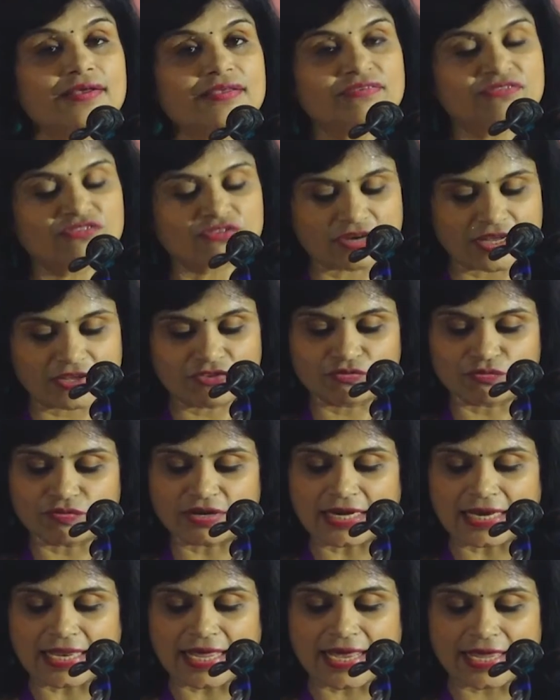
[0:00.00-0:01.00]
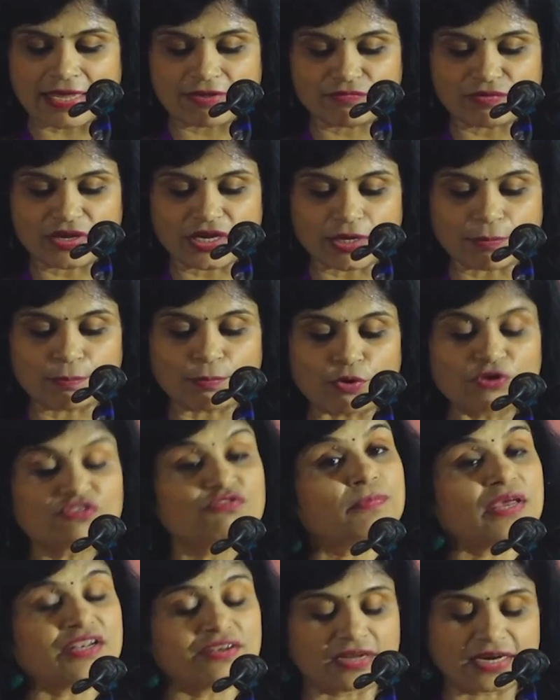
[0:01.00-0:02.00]
stress-free life in a
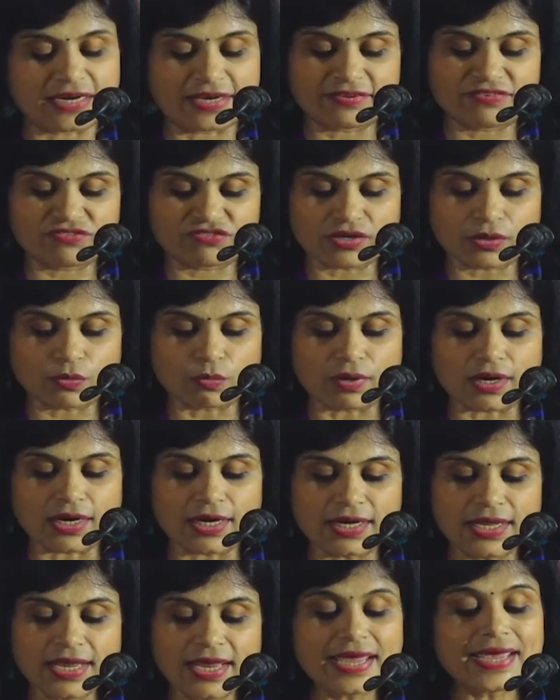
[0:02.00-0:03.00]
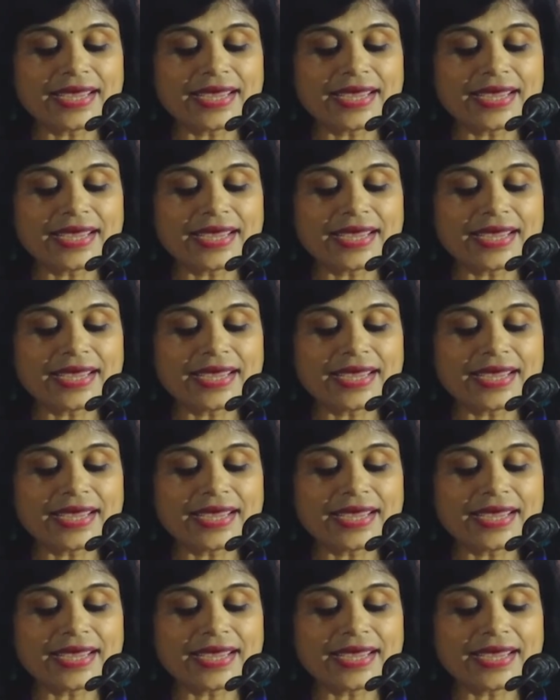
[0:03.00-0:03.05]
post-materialistic world.